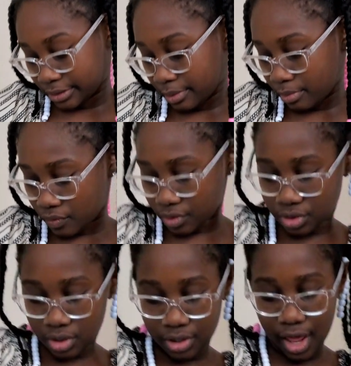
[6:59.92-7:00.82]
me move on to
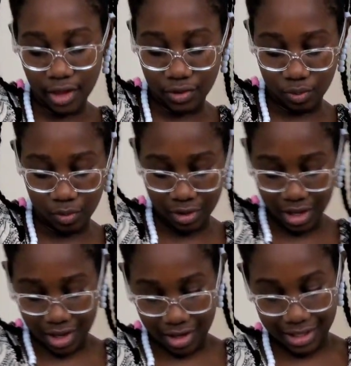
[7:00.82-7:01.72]
the next one.
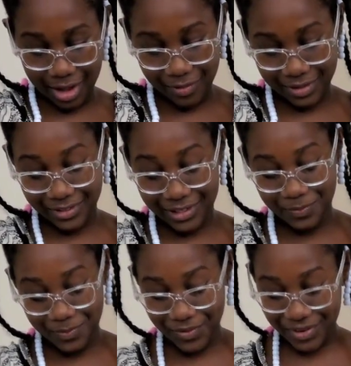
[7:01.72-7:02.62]
And that one looks
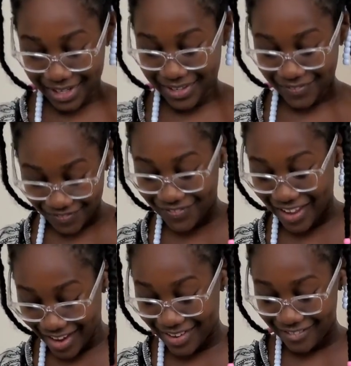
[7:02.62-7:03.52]
pretty,
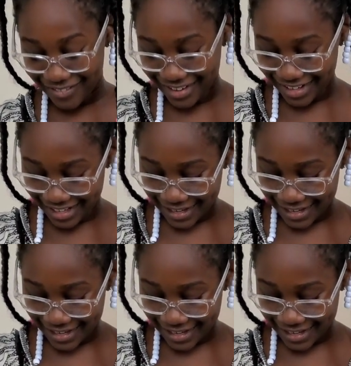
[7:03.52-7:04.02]
very pretty.